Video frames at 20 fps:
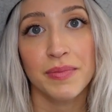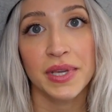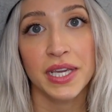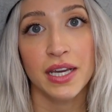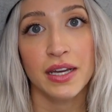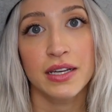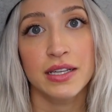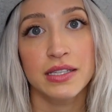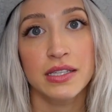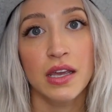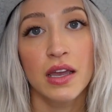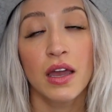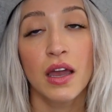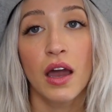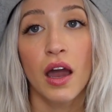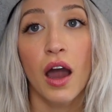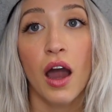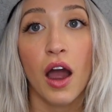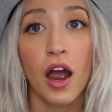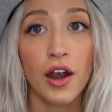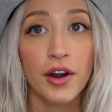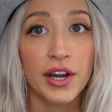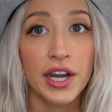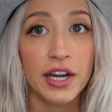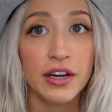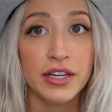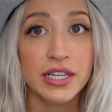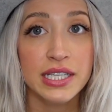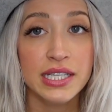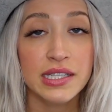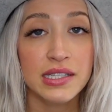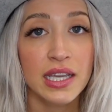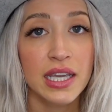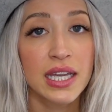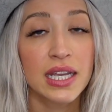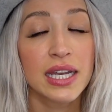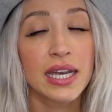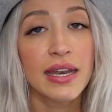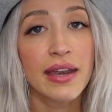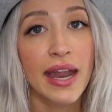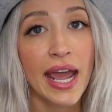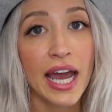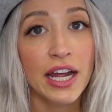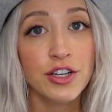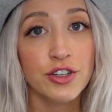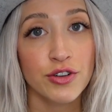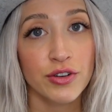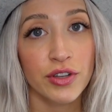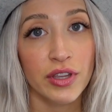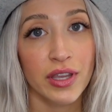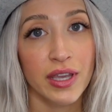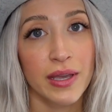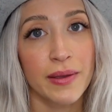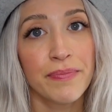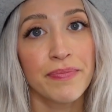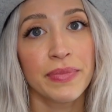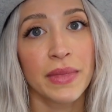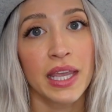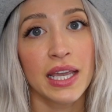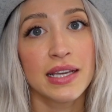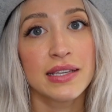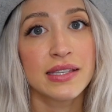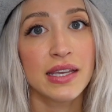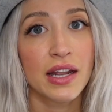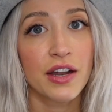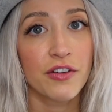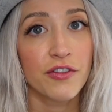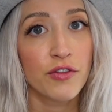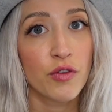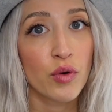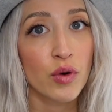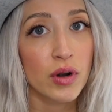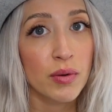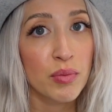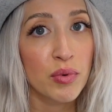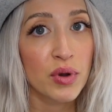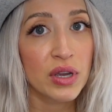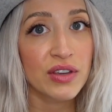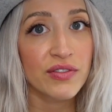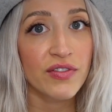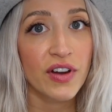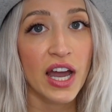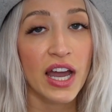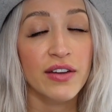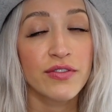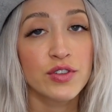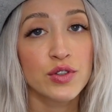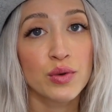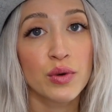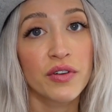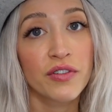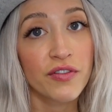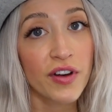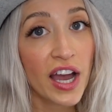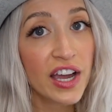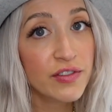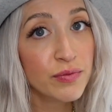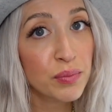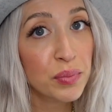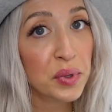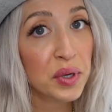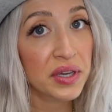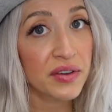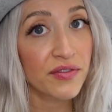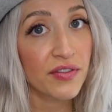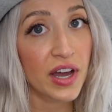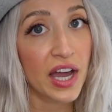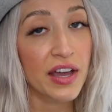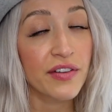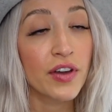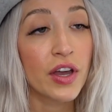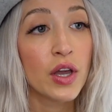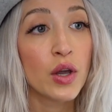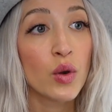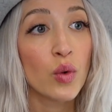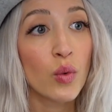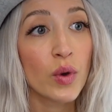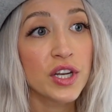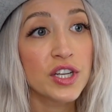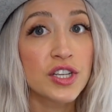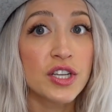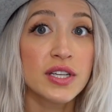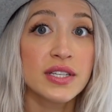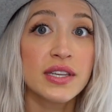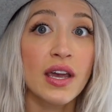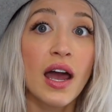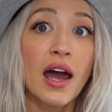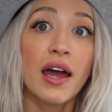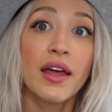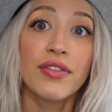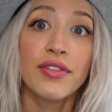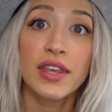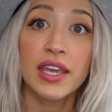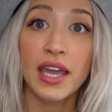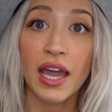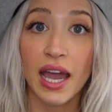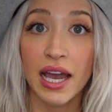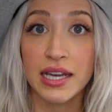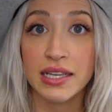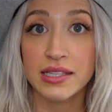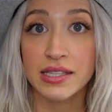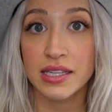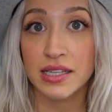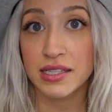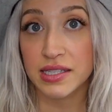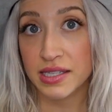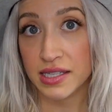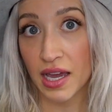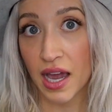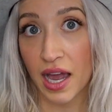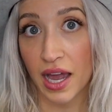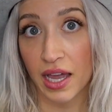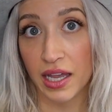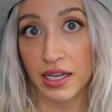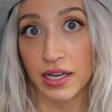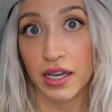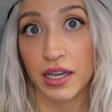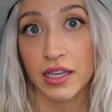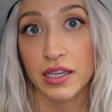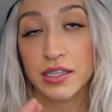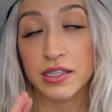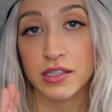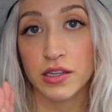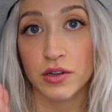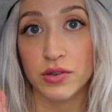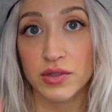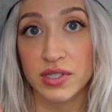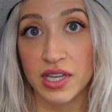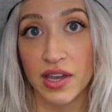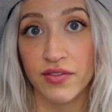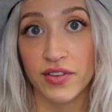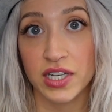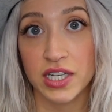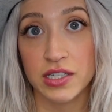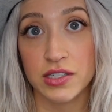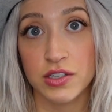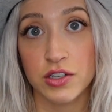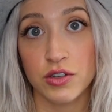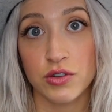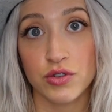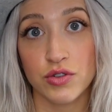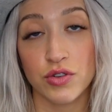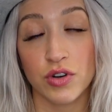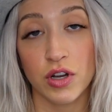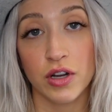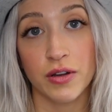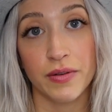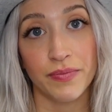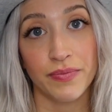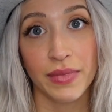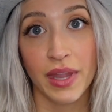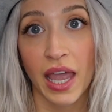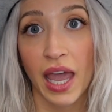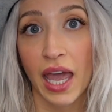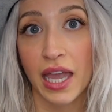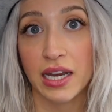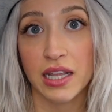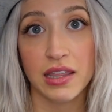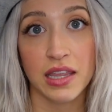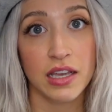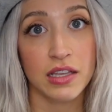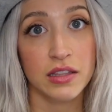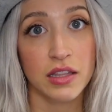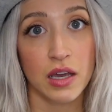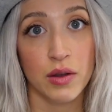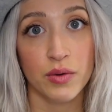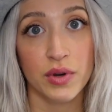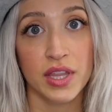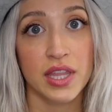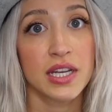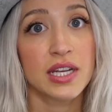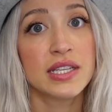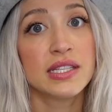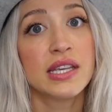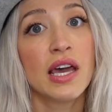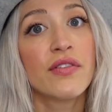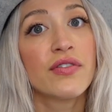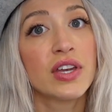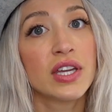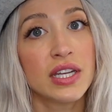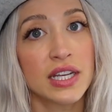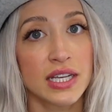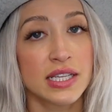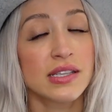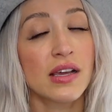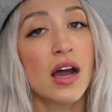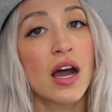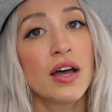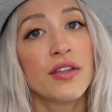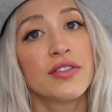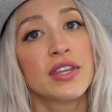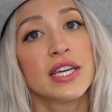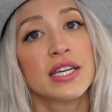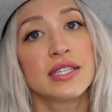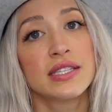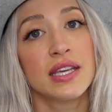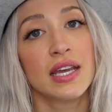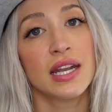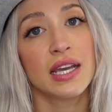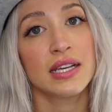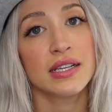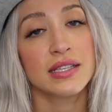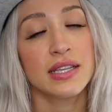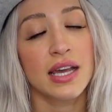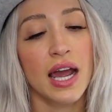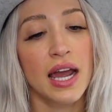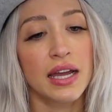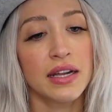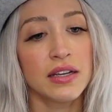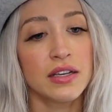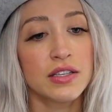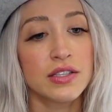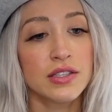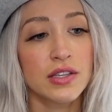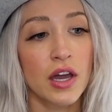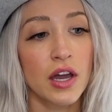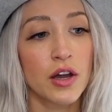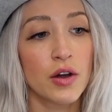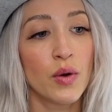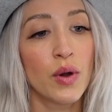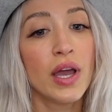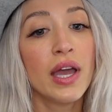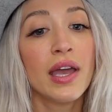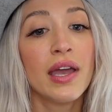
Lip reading: because our hair and skin naturally is at a 4.5 to a 5.5, which is on the acid side. So 7 is neutral. Anything lower than a 7 is on the acidic side. So